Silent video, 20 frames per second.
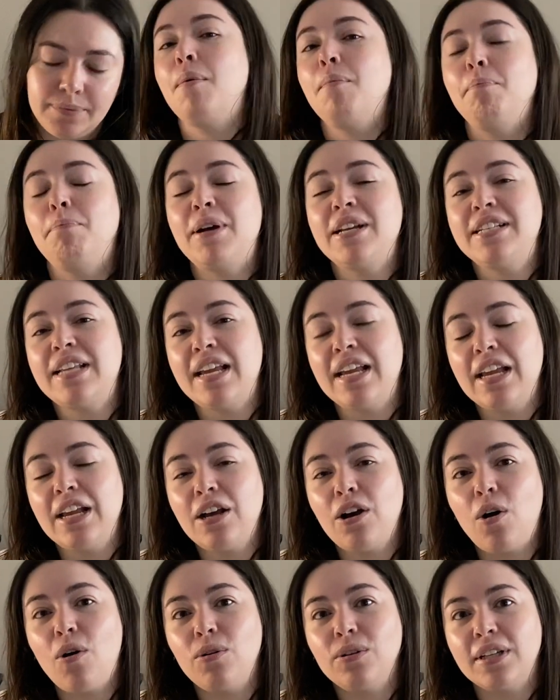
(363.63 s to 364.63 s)
By taking
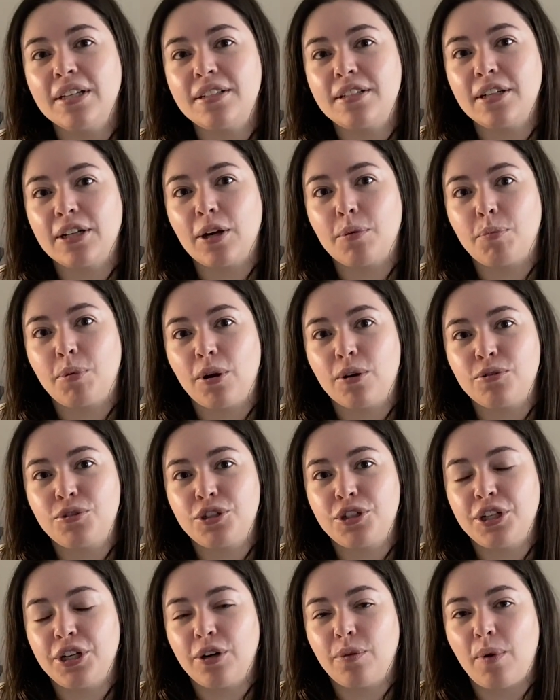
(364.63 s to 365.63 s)
a holistic approach
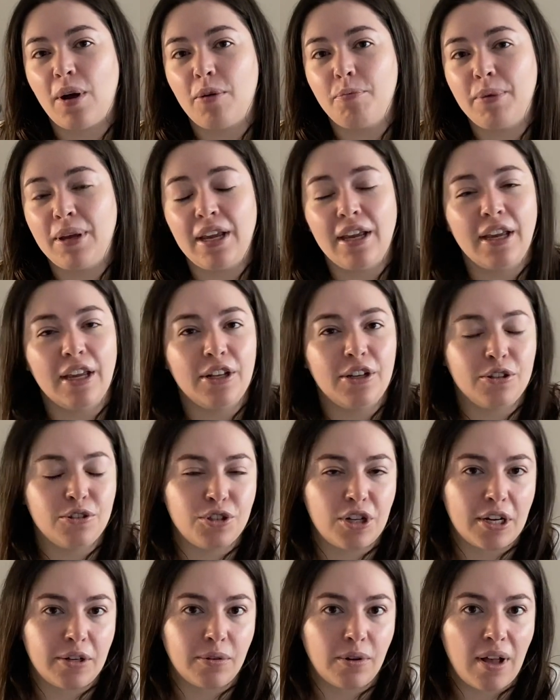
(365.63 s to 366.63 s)
to your well-being and your
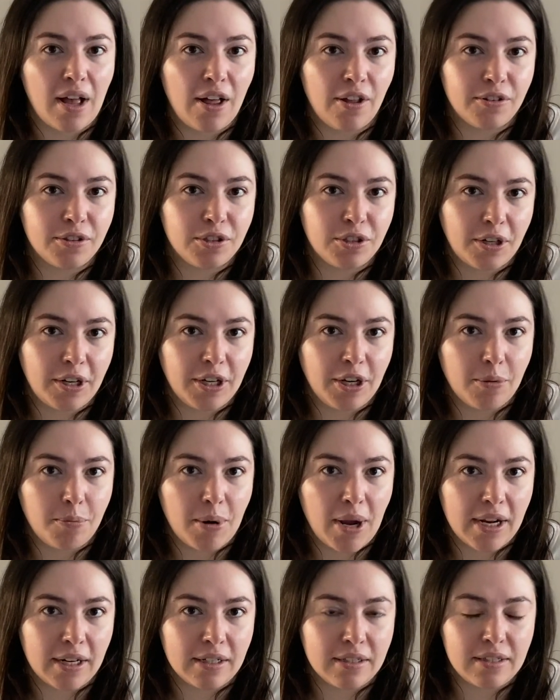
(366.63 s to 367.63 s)
general health during your
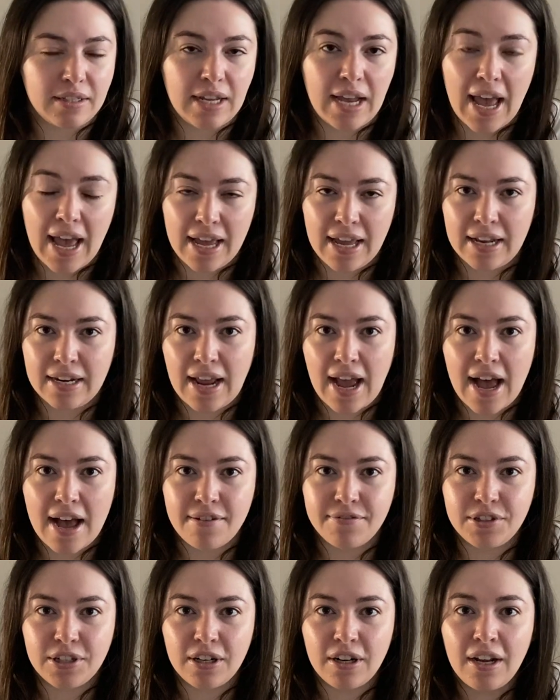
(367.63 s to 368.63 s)
pregnancy and
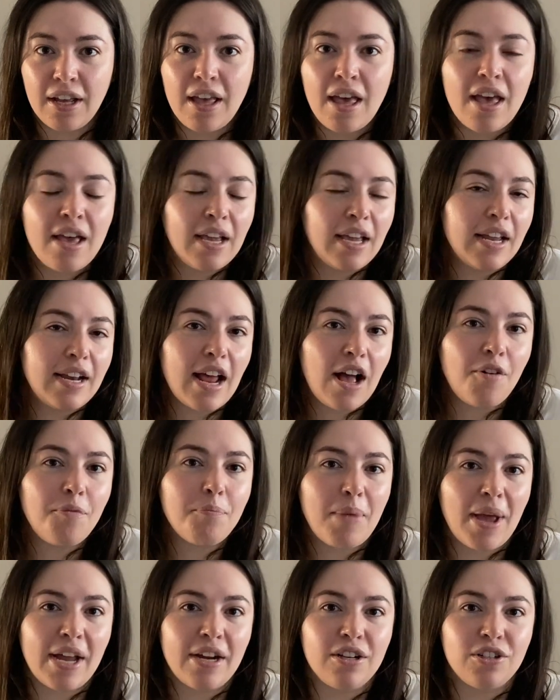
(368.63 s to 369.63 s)
after can help
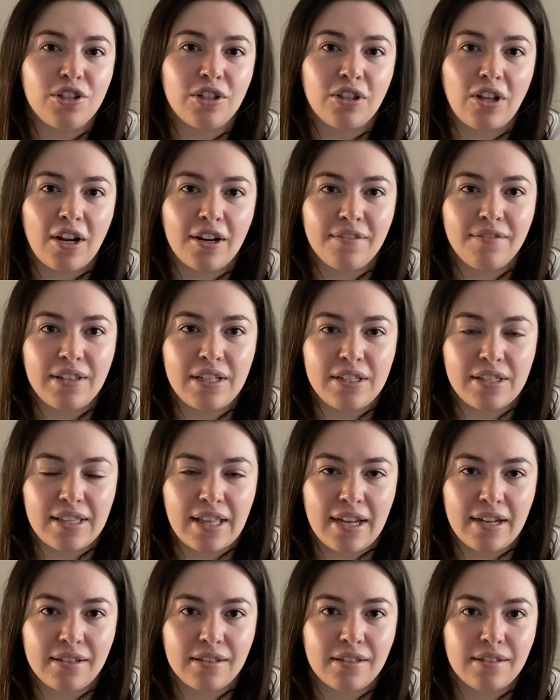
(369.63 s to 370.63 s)
manage a lot of these
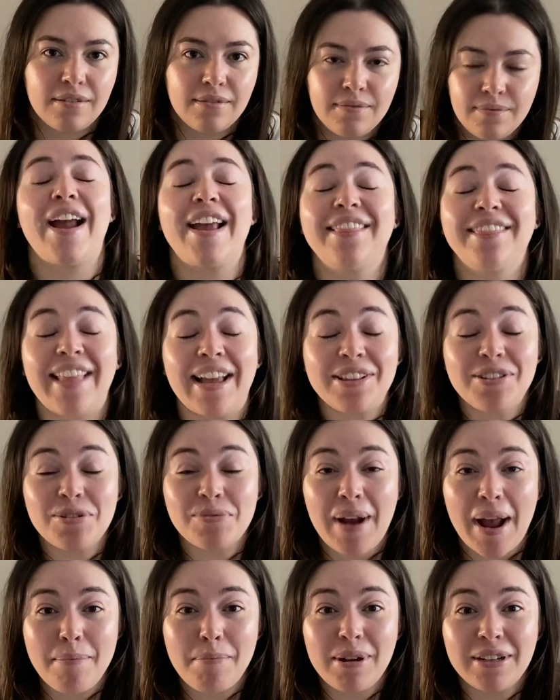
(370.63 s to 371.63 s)
things. That's a
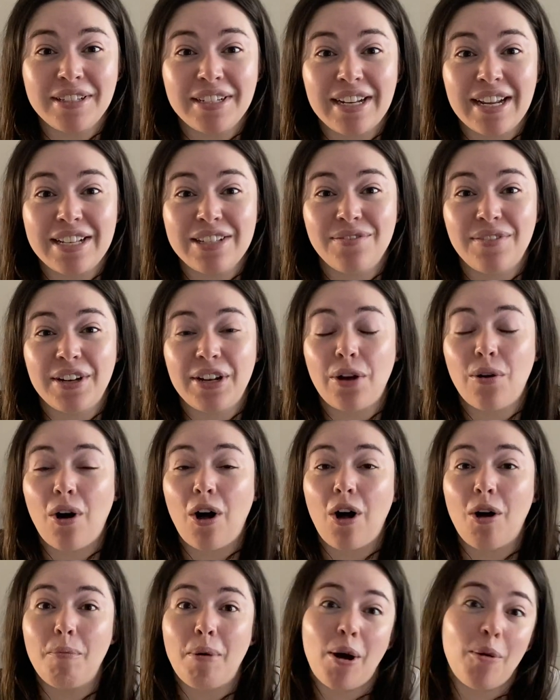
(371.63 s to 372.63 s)
wrap on today's video
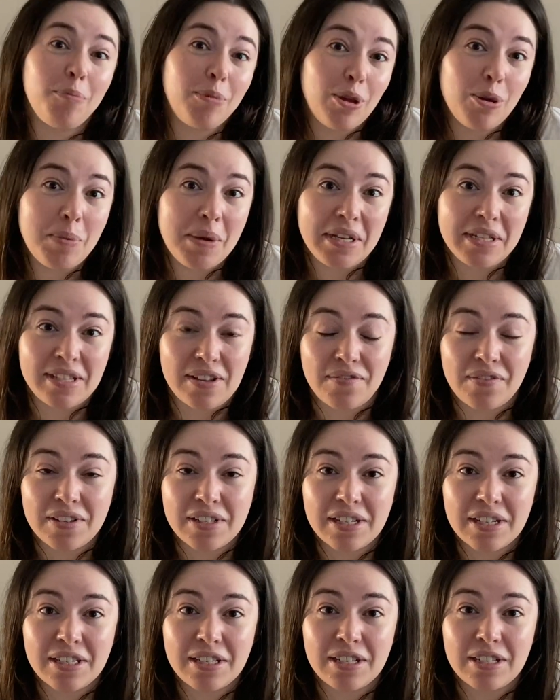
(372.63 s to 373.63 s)
all about pubic
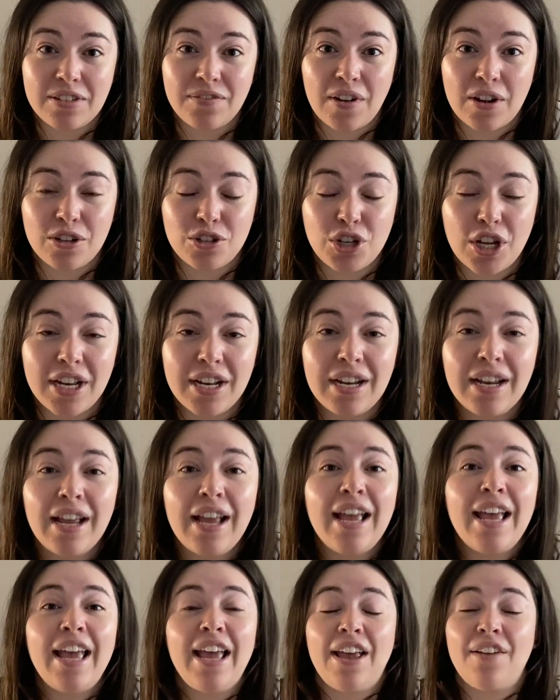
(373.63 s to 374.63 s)
symphysis dysfunction.
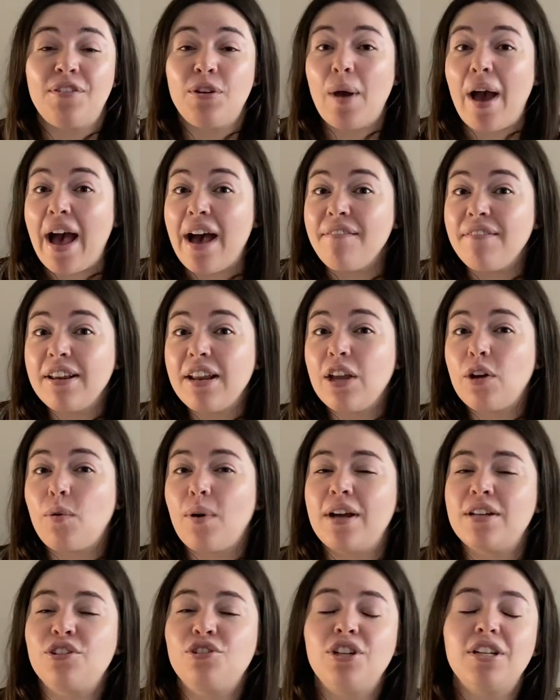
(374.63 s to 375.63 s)
If you have any
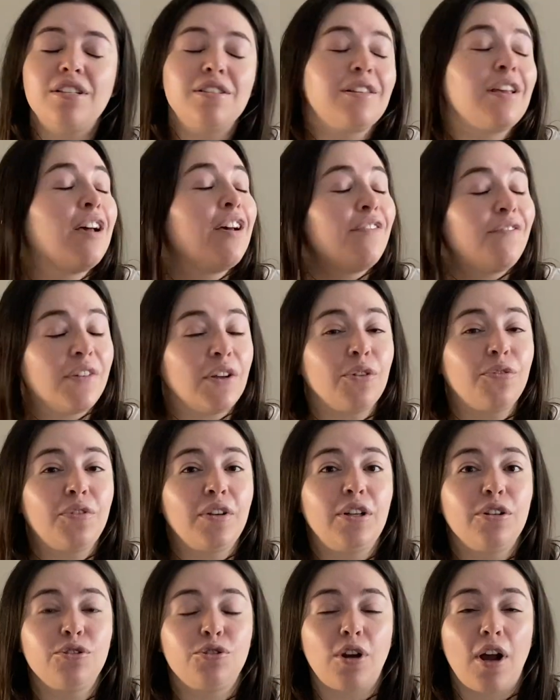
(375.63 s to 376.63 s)
questions, feel free
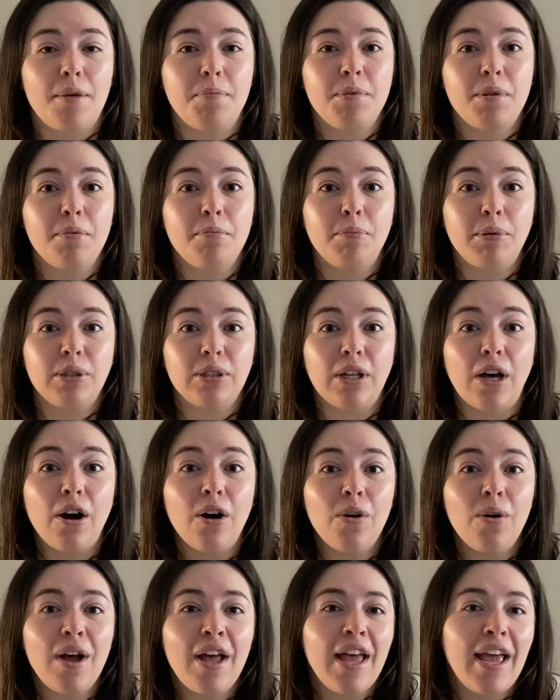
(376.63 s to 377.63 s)
to drop them
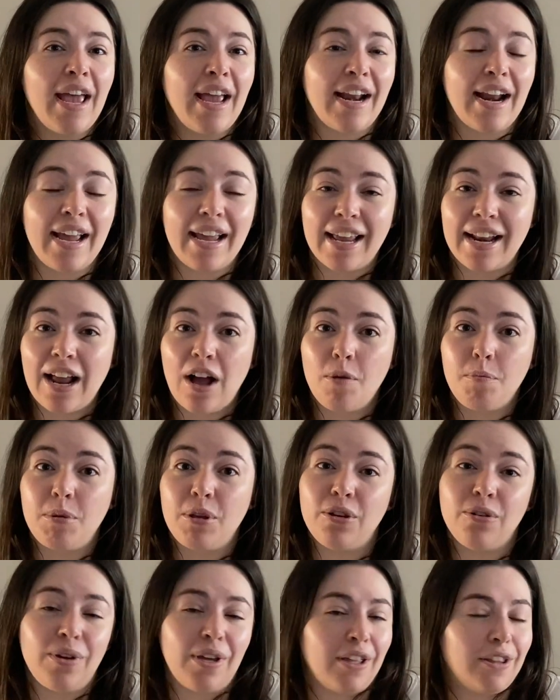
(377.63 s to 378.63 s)
below and I can help
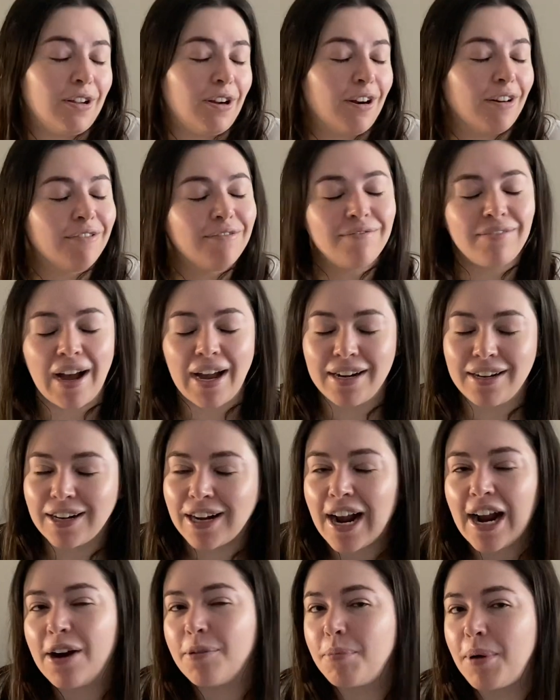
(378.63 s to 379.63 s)
you either find a
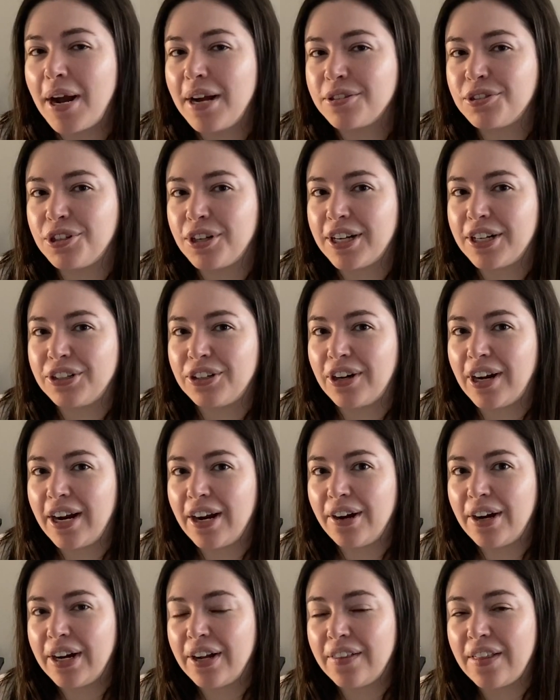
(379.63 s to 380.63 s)
chiropractor in your
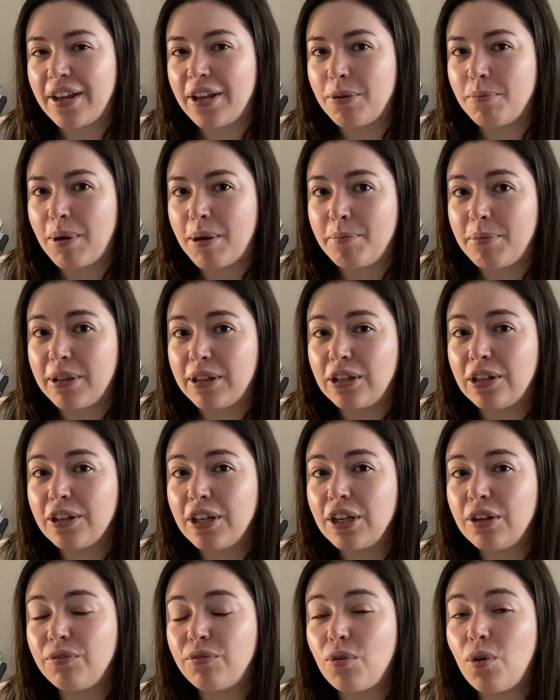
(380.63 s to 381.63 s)
area that you might be
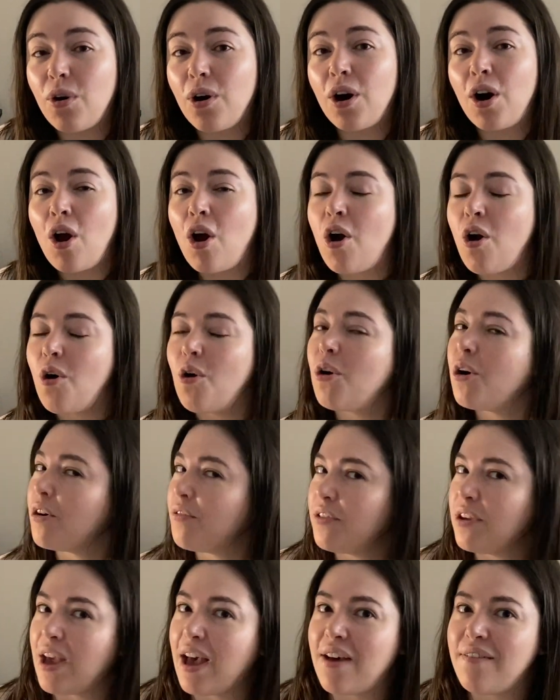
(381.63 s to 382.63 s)
looking for, or
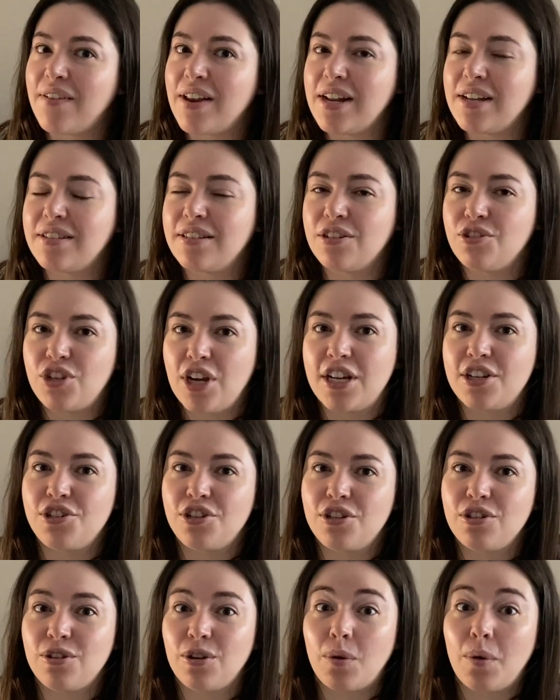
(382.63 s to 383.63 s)
if you have any
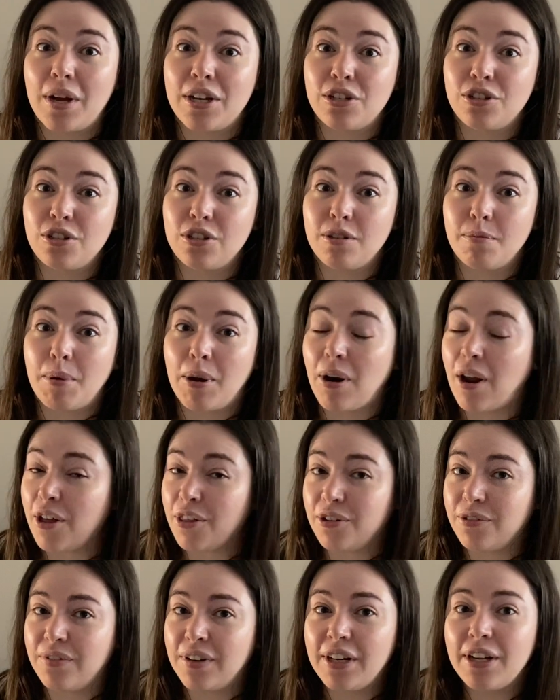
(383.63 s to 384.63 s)
suggestions or questions about
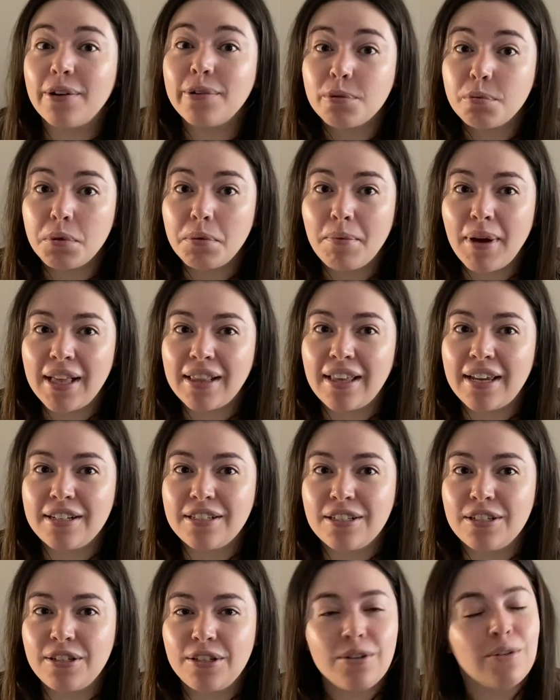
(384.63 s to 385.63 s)
other videos we might like
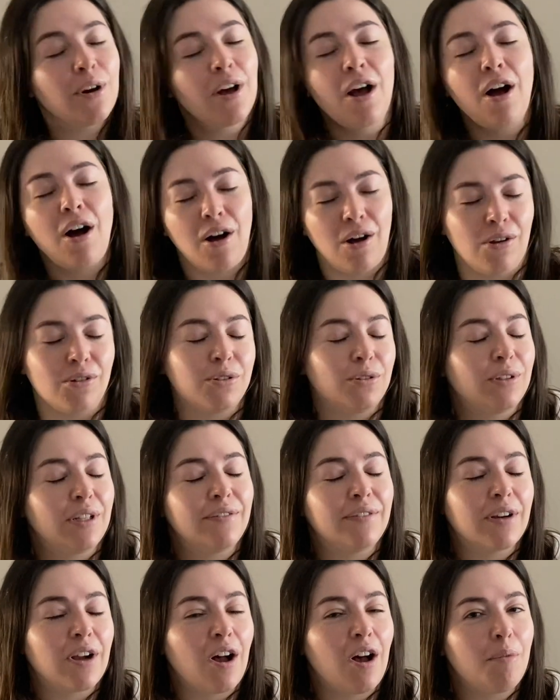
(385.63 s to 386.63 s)
to do, also leave
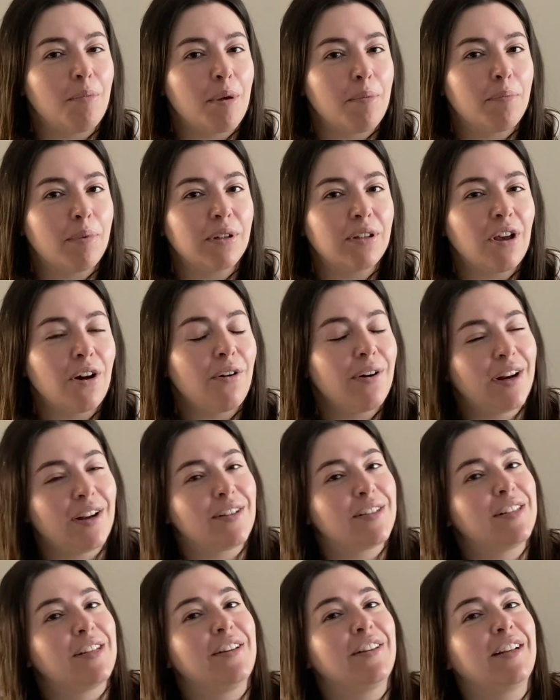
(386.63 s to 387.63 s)
a comment below and I'll
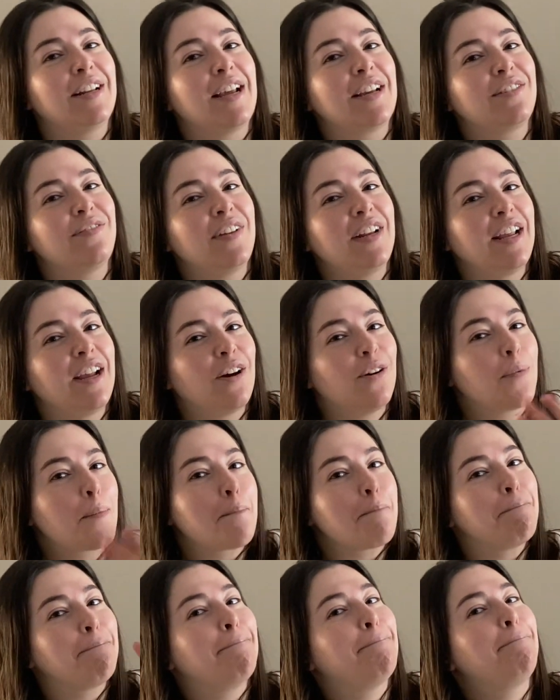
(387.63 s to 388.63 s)
see you in the next video.
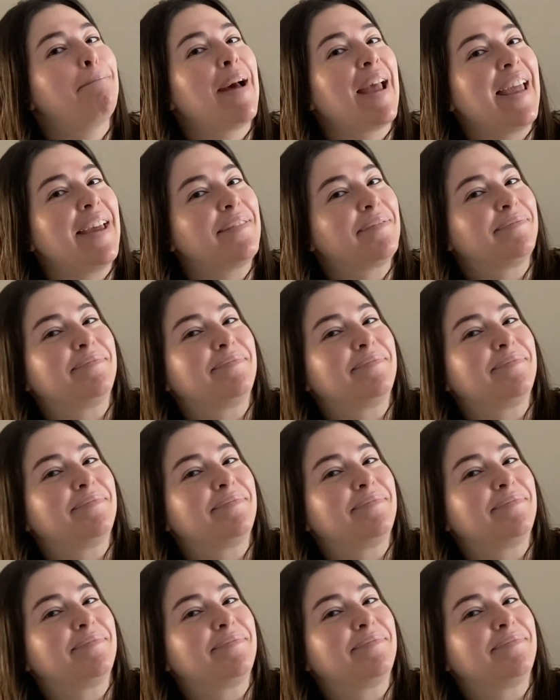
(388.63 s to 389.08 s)
Bye!